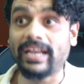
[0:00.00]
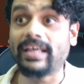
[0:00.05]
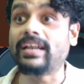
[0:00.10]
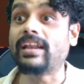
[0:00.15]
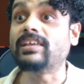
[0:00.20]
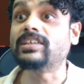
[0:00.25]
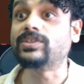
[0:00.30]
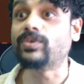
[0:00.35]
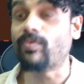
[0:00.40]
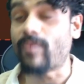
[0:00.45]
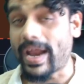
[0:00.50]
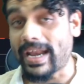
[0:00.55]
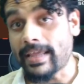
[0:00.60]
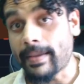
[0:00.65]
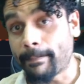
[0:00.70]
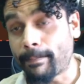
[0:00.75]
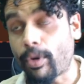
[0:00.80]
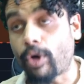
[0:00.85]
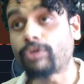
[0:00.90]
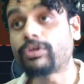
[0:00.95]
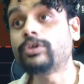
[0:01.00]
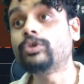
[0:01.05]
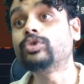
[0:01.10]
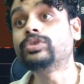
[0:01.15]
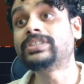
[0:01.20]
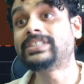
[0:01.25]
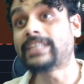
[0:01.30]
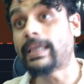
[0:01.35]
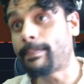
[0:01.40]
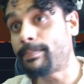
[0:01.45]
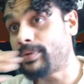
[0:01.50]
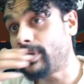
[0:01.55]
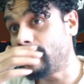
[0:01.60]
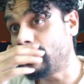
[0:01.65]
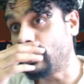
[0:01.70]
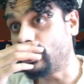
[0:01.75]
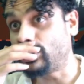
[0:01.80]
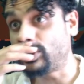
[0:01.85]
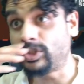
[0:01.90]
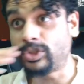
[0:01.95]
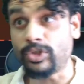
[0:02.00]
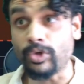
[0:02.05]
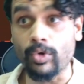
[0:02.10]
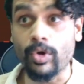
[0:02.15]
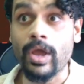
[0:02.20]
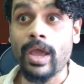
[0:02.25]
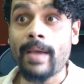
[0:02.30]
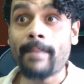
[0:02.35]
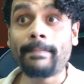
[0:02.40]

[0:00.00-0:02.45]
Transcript: It is very important to separate the two.